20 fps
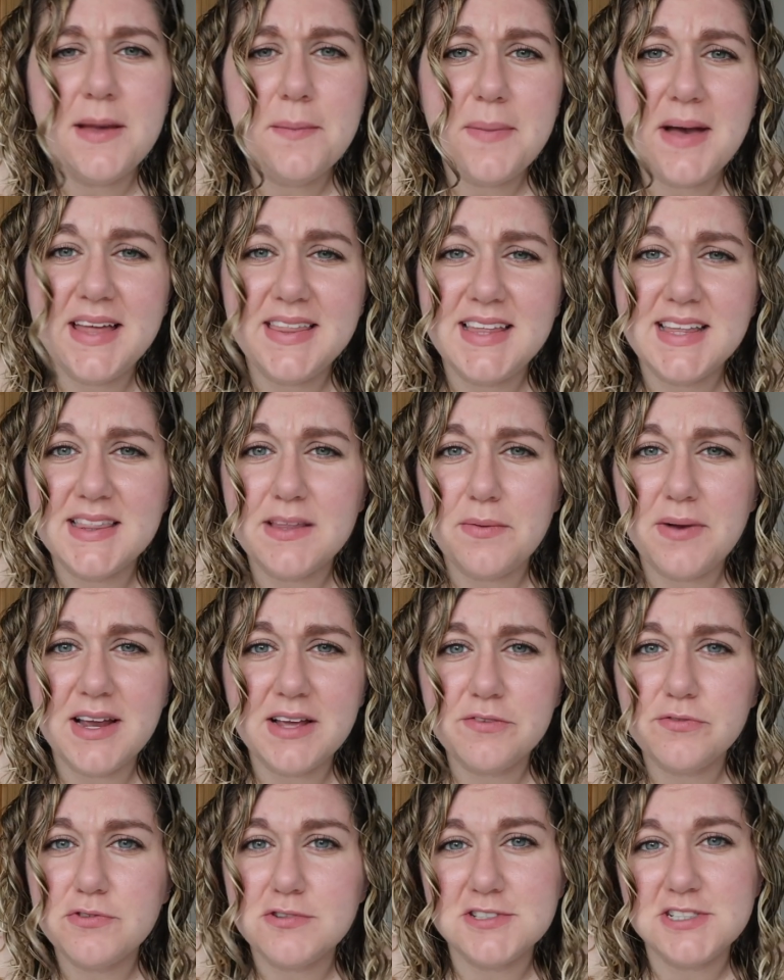but I think they were
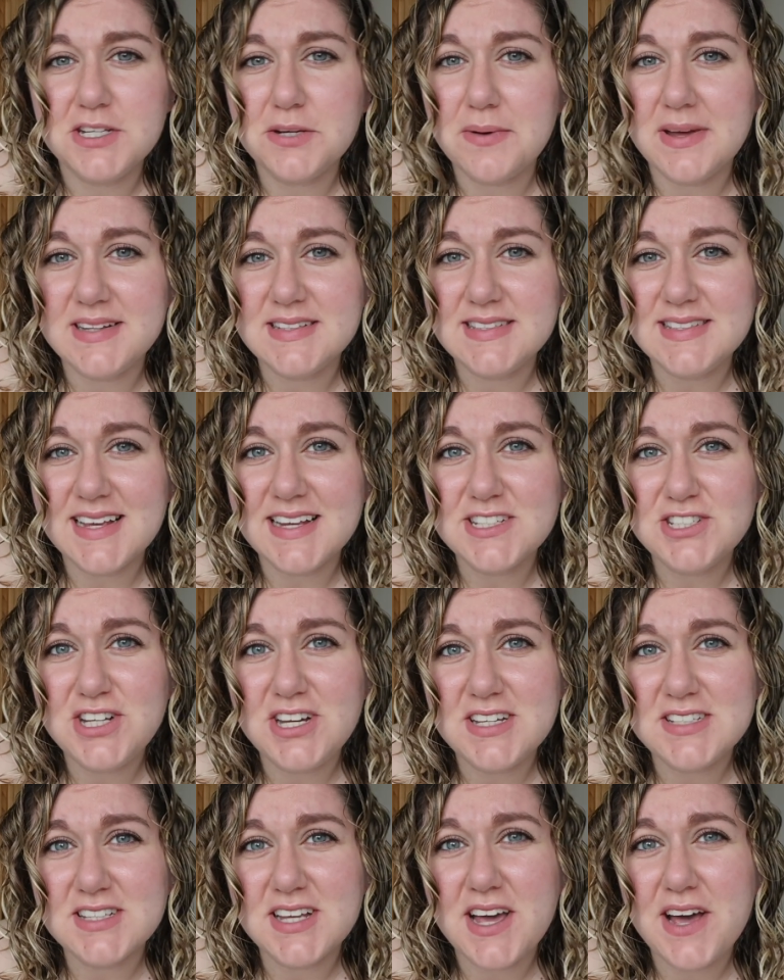like 40 quid 6
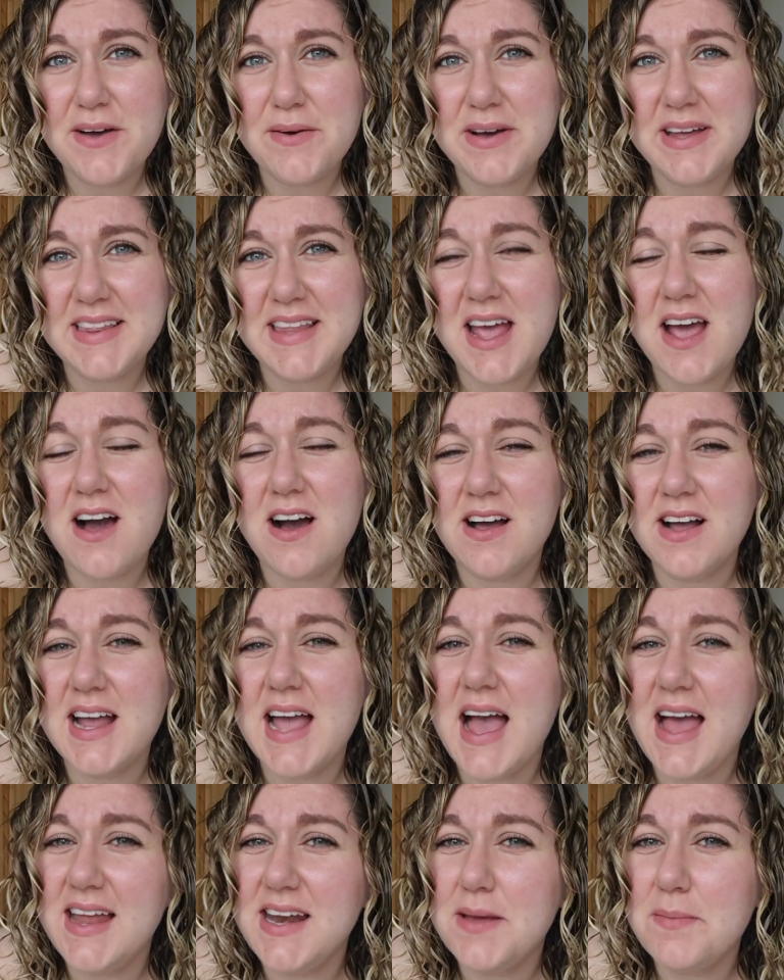years ago, and they are
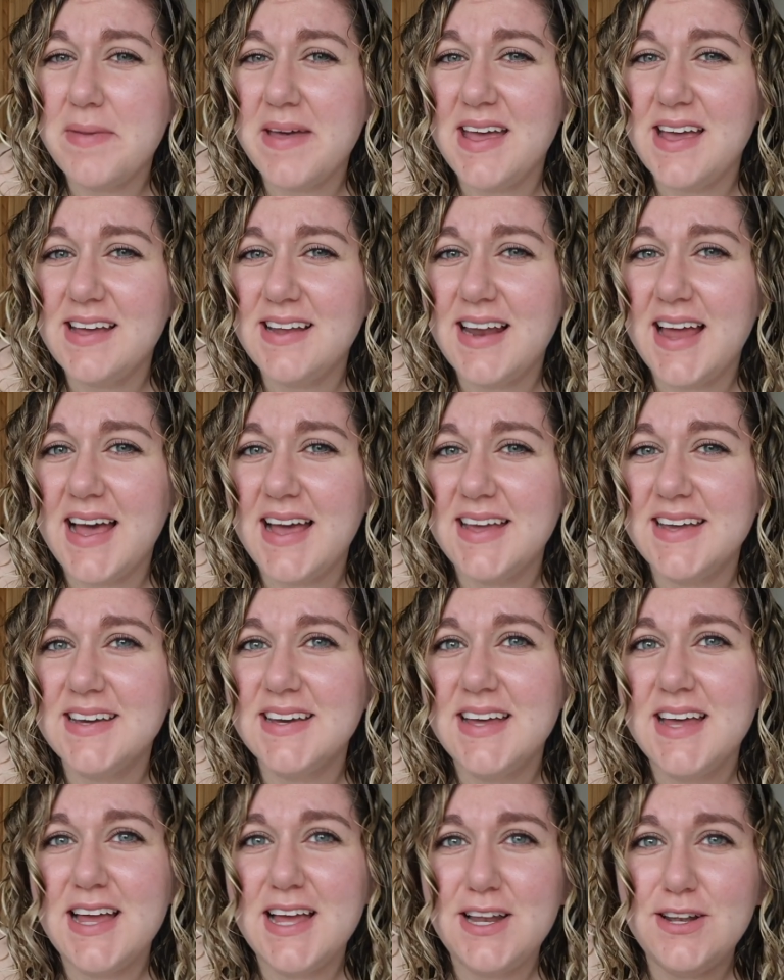getting a bit like
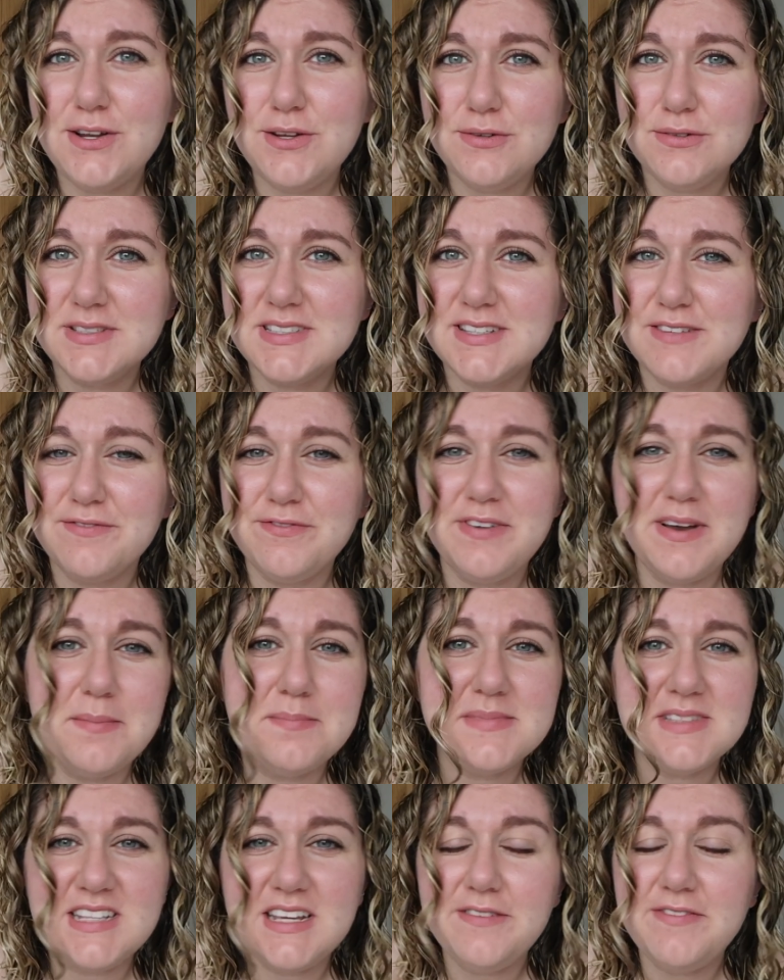loose and
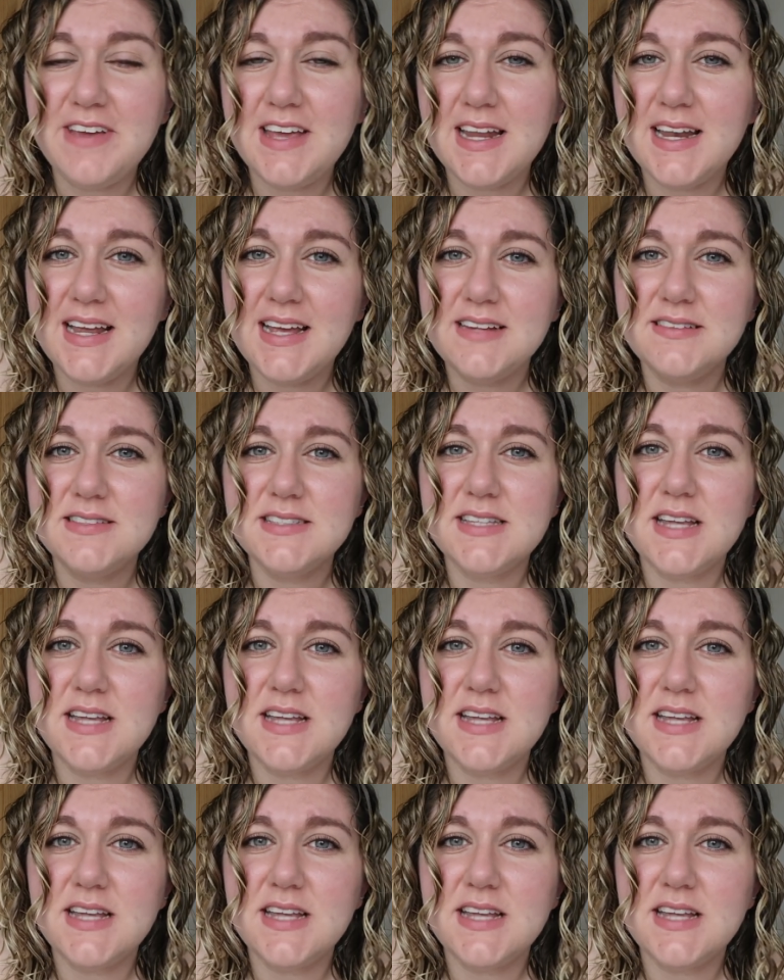flimsy feeling.